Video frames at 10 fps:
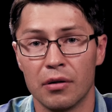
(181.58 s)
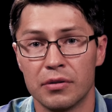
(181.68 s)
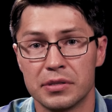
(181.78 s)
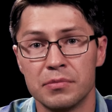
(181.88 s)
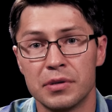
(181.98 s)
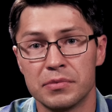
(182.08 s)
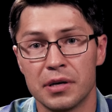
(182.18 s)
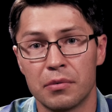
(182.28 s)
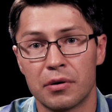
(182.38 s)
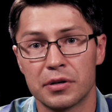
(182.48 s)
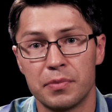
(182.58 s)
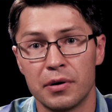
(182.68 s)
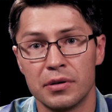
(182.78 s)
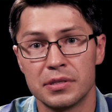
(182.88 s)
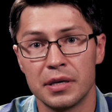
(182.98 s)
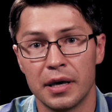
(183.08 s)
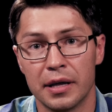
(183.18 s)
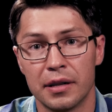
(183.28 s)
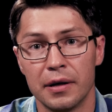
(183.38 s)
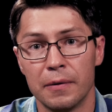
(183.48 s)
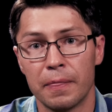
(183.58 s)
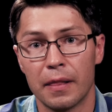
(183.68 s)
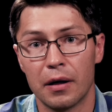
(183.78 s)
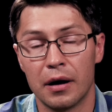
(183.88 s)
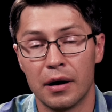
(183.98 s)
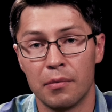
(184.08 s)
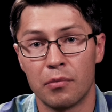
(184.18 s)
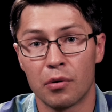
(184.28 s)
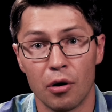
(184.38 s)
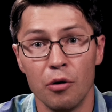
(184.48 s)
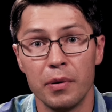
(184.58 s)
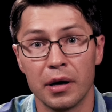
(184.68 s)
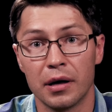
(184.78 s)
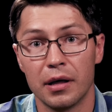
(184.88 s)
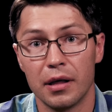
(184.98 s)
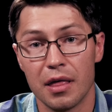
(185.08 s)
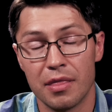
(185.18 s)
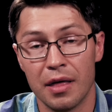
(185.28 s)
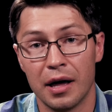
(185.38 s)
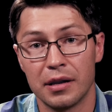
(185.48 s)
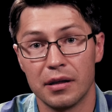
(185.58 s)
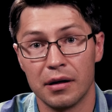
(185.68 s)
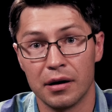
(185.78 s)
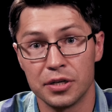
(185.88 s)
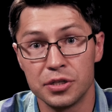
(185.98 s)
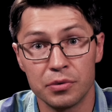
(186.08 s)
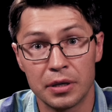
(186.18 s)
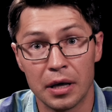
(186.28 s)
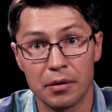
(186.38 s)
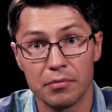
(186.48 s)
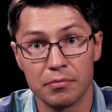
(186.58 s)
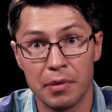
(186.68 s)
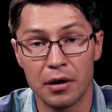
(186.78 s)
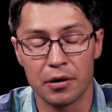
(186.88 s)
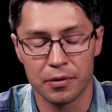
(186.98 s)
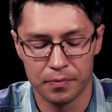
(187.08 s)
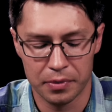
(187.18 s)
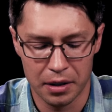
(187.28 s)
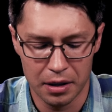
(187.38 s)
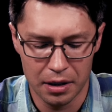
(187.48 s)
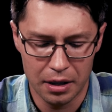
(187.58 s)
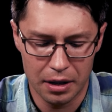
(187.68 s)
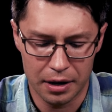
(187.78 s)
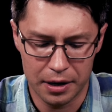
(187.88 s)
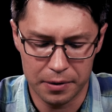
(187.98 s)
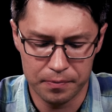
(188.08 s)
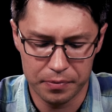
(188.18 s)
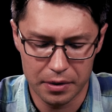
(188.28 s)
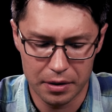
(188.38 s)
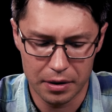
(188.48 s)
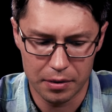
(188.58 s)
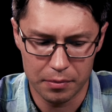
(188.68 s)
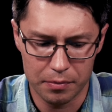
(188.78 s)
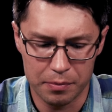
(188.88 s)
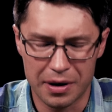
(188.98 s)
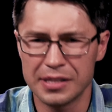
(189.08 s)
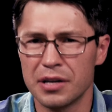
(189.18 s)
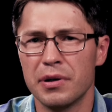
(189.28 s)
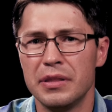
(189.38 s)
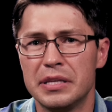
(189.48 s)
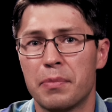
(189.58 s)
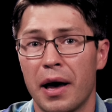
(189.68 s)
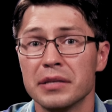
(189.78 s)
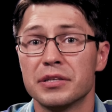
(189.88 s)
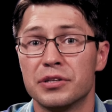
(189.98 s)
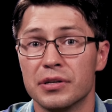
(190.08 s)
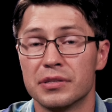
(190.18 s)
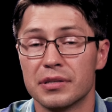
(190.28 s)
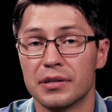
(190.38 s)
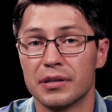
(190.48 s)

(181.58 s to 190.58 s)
the symptoms that we were experiencing, and we're hoping that she would get better. But as I read these passages,